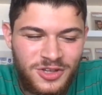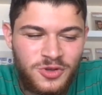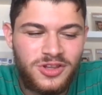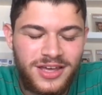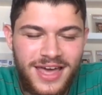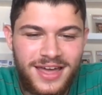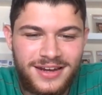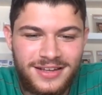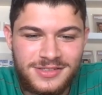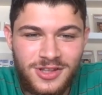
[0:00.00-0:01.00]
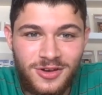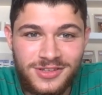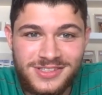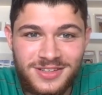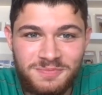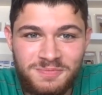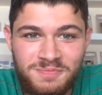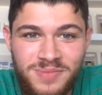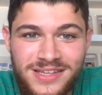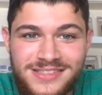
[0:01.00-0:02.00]
You look at it as though it's a
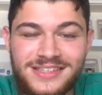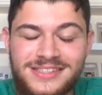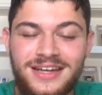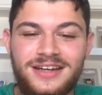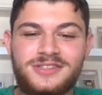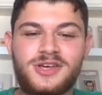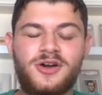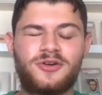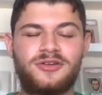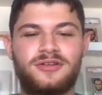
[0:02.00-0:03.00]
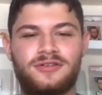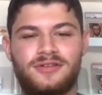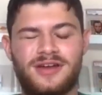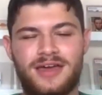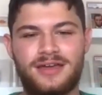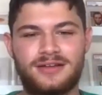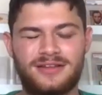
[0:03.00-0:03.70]
business in its own, right?